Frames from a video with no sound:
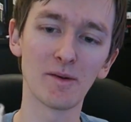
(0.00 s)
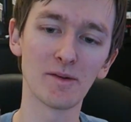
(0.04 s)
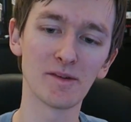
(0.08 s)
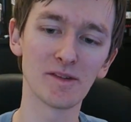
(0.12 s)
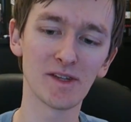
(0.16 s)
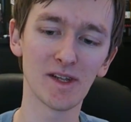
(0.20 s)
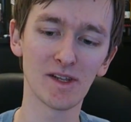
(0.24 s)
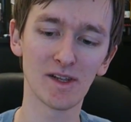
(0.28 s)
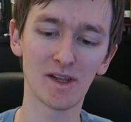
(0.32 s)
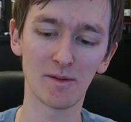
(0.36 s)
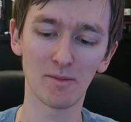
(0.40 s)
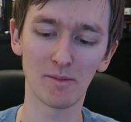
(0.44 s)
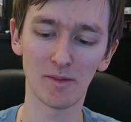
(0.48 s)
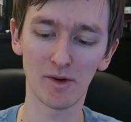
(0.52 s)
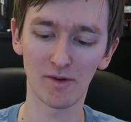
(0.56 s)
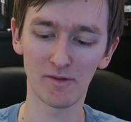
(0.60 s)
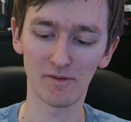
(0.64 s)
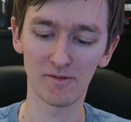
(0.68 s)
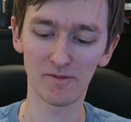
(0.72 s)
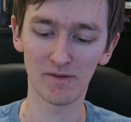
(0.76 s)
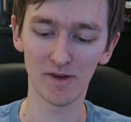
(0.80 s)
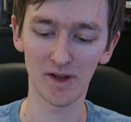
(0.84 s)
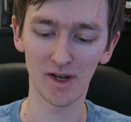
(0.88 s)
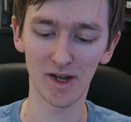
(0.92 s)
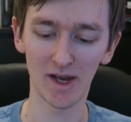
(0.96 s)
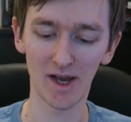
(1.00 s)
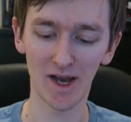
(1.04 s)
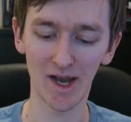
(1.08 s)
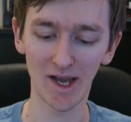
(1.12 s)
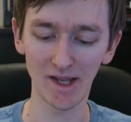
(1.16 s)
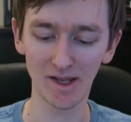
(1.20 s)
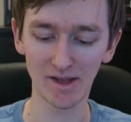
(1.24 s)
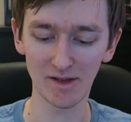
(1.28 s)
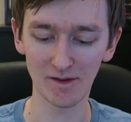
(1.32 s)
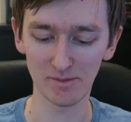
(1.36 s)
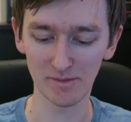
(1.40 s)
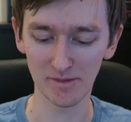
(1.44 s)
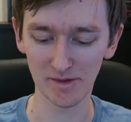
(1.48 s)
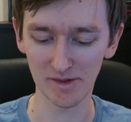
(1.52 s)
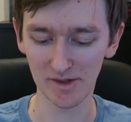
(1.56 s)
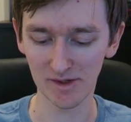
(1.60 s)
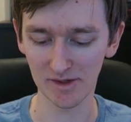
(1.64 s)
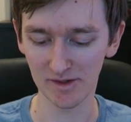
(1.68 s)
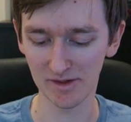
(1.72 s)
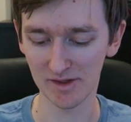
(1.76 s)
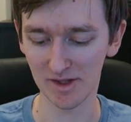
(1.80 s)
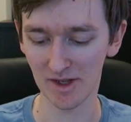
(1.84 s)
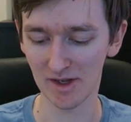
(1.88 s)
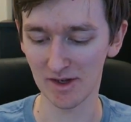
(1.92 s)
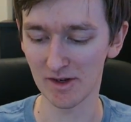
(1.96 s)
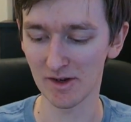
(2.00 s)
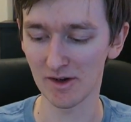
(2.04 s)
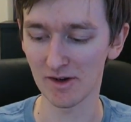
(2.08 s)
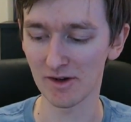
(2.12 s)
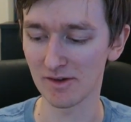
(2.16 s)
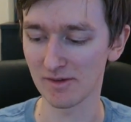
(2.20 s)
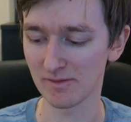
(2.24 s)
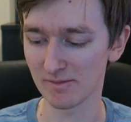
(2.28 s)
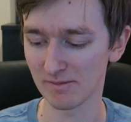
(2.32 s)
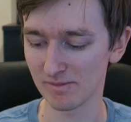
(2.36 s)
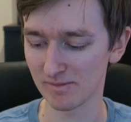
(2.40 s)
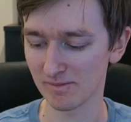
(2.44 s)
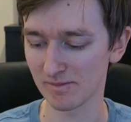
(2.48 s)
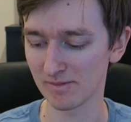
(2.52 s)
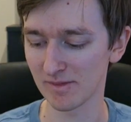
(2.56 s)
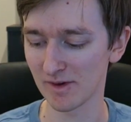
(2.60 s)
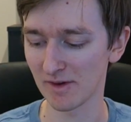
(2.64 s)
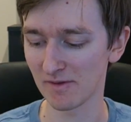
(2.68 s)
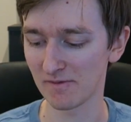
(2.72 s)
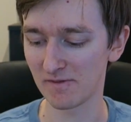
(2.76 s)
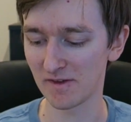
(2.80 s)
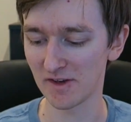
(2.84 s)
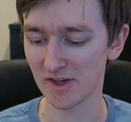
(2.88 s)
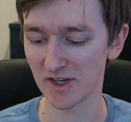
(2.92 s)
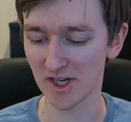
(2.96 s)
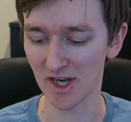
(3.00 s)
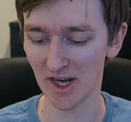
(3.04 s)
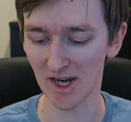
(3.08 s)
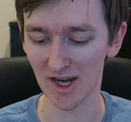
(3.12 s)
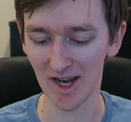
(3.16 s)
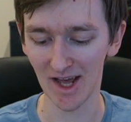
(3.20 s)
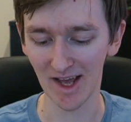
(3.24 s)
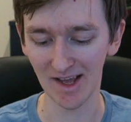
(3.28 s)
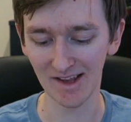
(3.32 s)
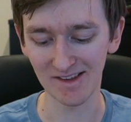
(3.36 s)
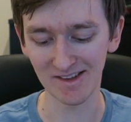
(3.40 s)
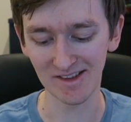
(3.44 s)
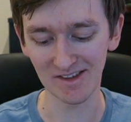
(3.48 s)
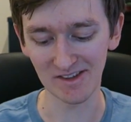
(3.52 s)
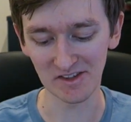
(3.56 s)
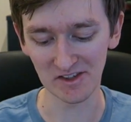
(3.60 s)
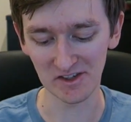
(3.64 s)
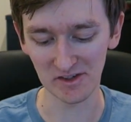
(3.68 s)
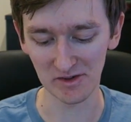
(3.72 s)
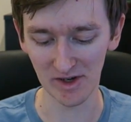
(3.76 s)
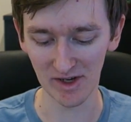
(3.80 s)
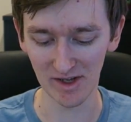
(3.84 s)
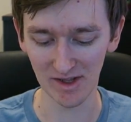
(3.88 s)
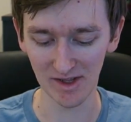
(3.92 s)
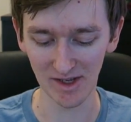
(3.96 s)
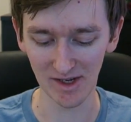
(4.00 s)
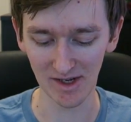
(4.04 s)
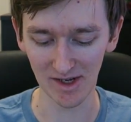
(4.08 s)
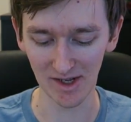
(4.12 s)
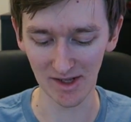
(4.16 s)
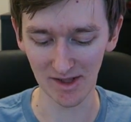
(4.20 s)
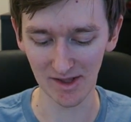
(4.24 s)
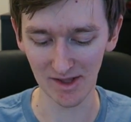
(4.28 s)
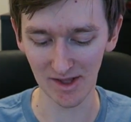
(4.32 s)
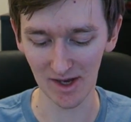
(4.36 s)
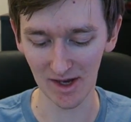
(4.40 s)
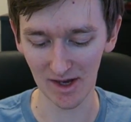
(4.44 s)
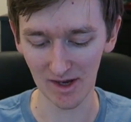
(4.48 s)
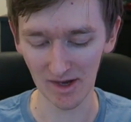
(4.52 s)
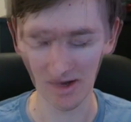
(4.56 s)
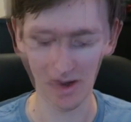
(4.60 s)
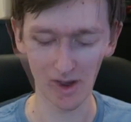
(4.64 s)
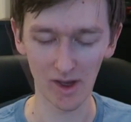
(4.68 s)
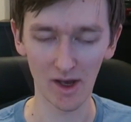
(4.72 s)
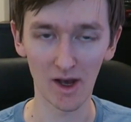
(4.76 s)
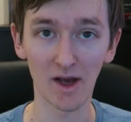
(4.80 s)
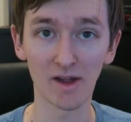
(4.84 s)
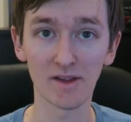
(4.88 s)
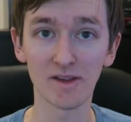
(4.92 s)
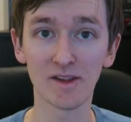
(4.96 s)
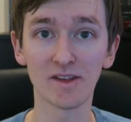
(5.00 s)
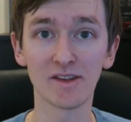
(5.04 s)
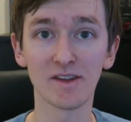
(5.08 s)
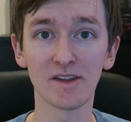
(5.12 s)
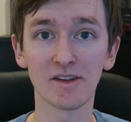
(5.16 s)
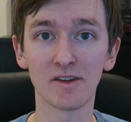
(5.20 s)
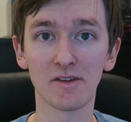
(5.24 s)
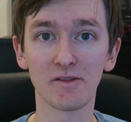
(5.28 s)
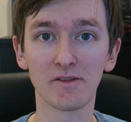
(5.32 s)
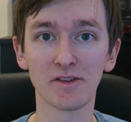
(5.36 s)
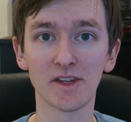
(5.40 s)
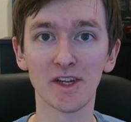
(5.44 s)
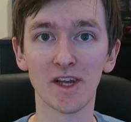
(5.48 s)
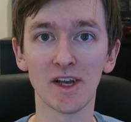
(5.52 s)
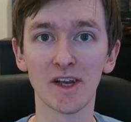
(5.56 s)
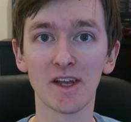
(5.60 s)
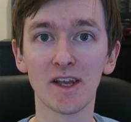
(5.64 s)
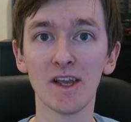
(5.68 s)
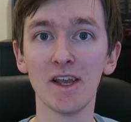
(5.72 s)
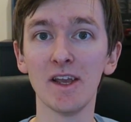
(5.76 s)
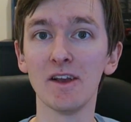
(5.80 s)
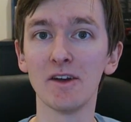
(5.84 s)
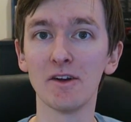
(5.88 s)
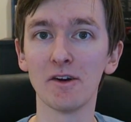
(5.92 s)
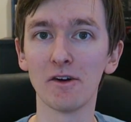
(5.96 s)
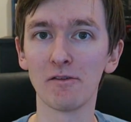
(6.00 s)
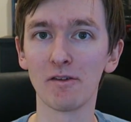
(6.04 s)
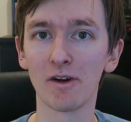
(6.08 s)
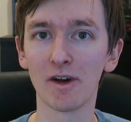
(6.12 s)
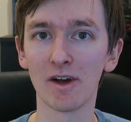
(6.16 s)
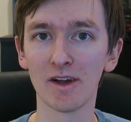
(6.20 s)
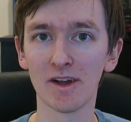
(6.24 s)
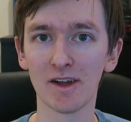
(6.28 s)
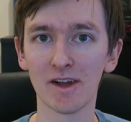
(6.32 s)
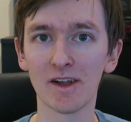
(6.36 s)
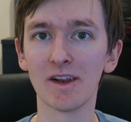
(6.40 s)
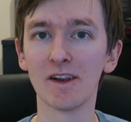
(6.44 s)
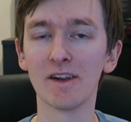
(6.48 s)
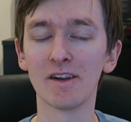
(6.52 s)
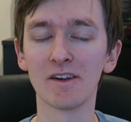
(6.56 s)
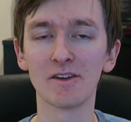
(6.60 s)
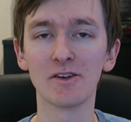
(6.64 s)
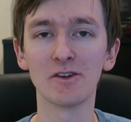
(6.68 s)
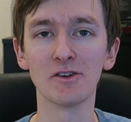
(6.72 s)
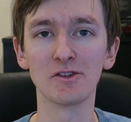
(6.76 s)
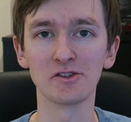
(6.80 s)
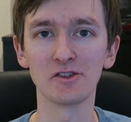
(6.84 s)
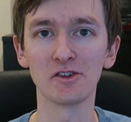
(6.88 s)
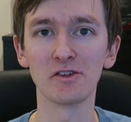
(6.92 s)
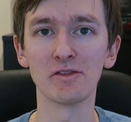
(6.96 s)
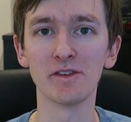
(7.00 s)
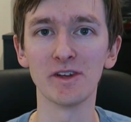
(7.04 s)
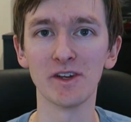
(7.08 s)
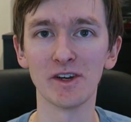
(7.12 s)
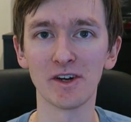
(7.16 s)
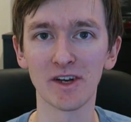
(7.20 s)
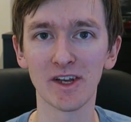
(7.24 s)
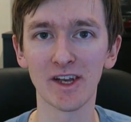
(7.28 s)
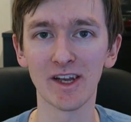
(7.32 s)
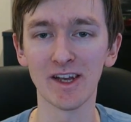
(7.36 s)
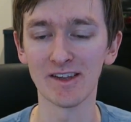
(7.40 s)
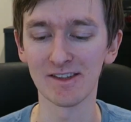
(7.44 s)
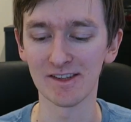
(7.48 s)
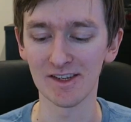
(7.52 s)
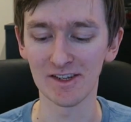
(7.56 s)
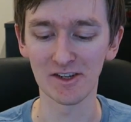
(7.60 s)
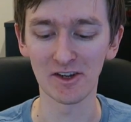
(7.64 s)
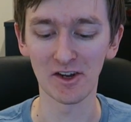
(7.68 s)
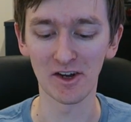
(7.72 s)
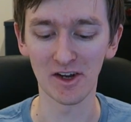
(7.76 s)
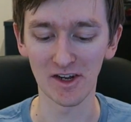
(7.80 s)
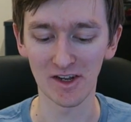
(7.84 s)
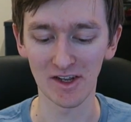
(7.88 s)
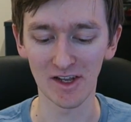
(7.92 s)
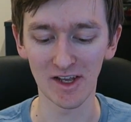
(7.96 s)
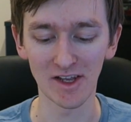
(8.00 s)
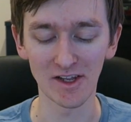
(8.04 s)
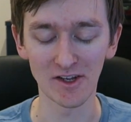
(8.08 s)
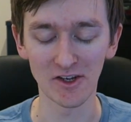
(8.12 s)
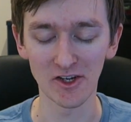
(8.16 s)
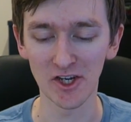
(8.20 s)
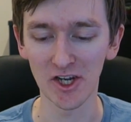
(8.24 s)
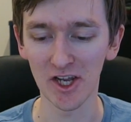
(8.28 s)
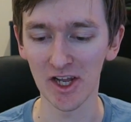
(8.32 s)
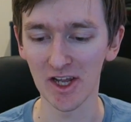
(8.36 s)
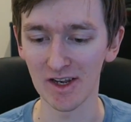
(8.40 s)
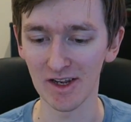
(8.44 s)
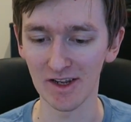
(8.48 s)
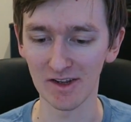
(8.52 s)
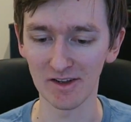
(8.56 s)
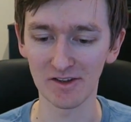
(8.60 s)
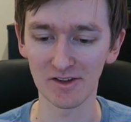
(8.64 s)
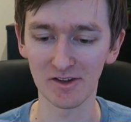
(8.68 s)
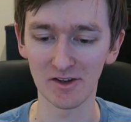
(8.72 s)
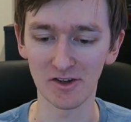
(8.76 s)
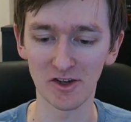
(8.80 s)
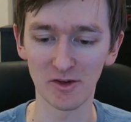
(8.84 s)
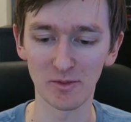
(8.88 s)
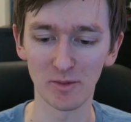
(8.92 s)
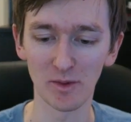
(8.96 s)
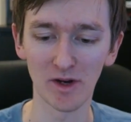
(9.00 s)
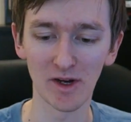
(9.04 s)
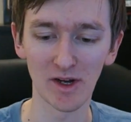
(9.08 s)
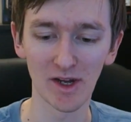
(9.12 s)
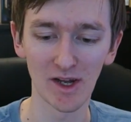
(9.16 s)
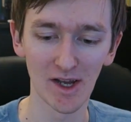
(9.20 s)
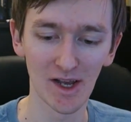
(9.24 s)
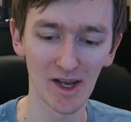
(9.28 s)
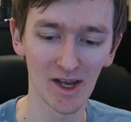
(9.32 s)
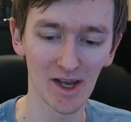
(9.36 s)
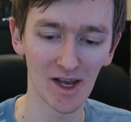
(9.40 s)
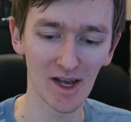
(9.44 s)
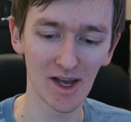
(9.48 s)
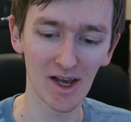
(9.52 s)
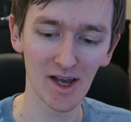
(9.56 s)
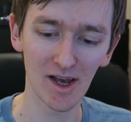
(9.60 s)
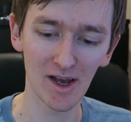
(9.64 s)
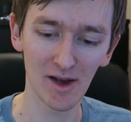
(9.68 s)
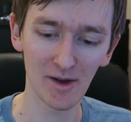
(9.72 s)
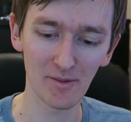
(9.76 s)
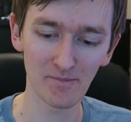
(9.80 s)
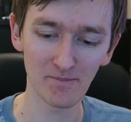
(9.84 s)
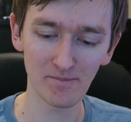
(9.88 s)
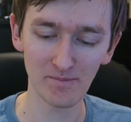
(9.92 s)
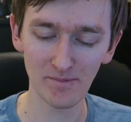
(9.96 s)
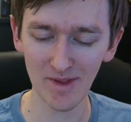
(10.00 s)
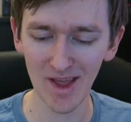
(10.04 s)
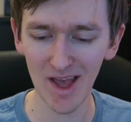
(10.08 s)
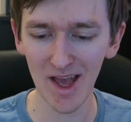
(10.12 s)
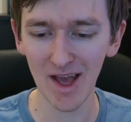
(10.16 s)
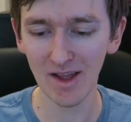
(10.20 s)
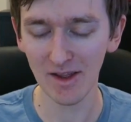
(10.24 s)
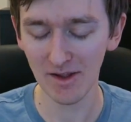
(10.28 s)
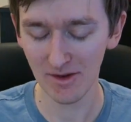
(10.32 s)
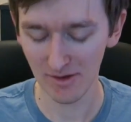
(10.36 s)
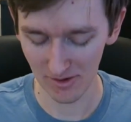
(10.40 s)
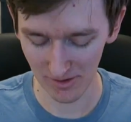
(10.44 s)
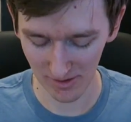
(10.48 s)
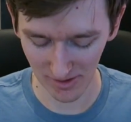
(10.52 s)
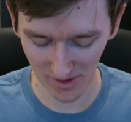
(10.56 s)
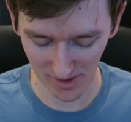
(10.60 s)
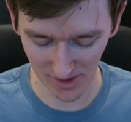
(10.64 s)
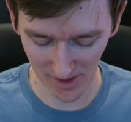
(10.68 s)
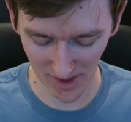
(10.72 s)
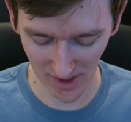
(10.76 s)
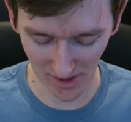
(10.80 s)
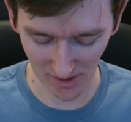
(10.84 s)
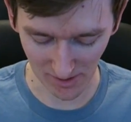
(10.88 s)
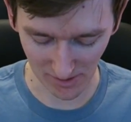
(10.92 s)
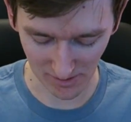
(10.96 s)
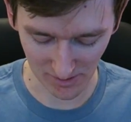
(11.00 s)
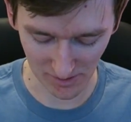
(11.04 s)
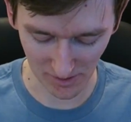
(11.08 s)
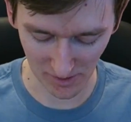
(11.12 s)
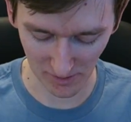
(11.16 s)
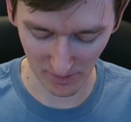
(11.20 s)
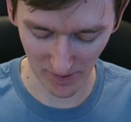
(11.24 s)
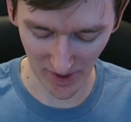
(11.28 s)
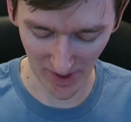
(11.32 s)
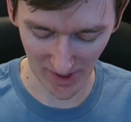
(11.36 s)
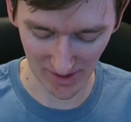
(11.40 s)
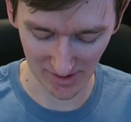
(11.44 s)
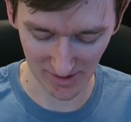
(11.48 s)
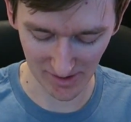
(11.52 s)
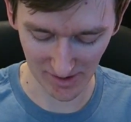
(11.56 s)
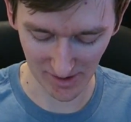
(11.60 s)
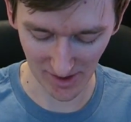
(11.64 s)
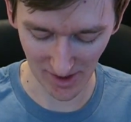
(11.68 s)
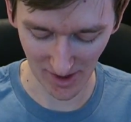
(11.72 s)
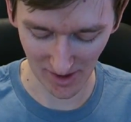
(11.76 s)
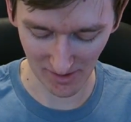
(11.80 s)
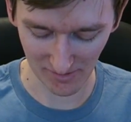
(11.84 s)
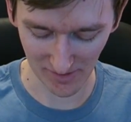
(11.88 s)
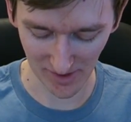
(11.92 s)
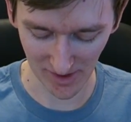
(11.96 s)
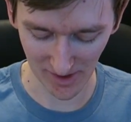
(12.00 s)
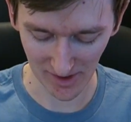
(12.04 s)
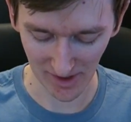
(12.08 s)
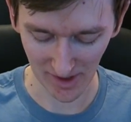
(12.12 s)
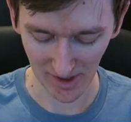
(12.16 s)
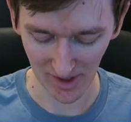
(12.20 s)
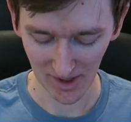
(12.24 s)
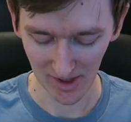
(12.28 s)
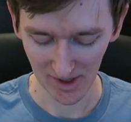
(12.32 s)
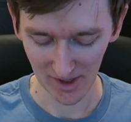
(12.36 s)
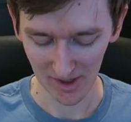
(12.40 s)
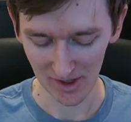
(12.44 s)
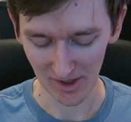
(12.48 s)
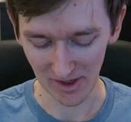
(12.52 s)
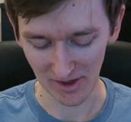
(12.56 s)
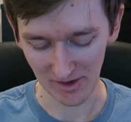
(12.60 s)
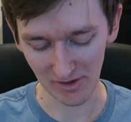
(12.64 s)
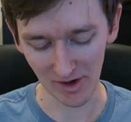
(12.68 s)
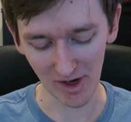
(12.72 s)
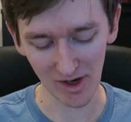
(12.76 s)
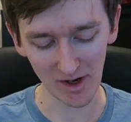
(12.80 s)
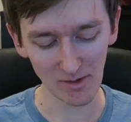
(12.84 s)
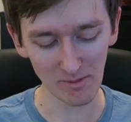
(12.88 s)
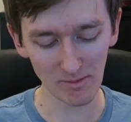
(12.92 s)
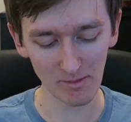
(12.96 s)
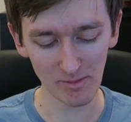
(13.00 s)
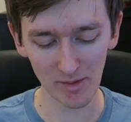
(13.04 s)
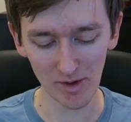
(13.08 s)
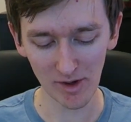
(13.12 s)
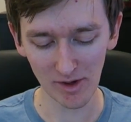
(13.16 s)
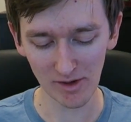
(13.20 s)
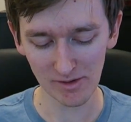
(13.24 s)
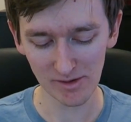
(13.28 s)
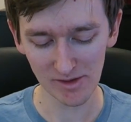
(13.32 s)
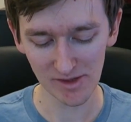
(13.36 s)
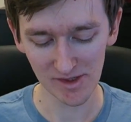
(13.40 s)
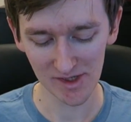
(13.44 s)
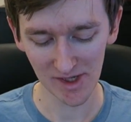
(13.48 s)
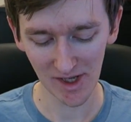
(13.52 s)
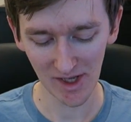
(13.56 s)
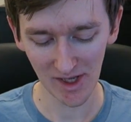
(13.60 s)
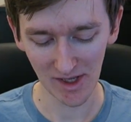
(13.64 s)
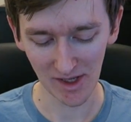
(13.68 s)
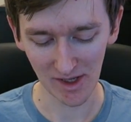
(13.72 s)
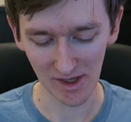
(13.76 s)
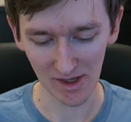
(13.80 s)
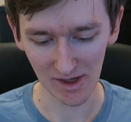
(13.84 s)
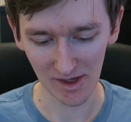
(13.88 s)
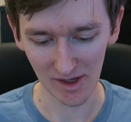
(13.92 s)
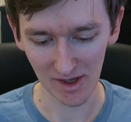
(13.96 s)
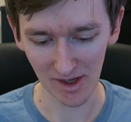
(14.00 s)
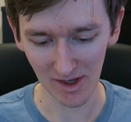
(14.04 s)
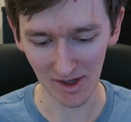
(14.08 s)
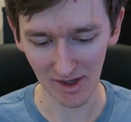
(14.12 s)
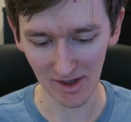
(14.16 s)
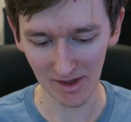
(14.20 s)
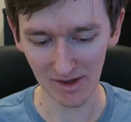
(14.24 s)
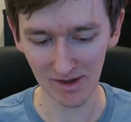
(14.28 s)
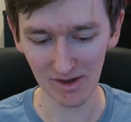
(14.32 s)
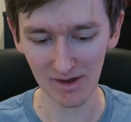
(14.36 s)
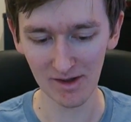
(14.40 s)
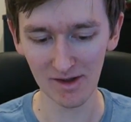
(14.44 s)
I would say they're more filler items because they're not officially licensed or anything like that. This is obviously a key cover. It goes over your keys. It's not a keychain as such, but yeah, they're not too bad to have in. Dragon Ball Z, huh?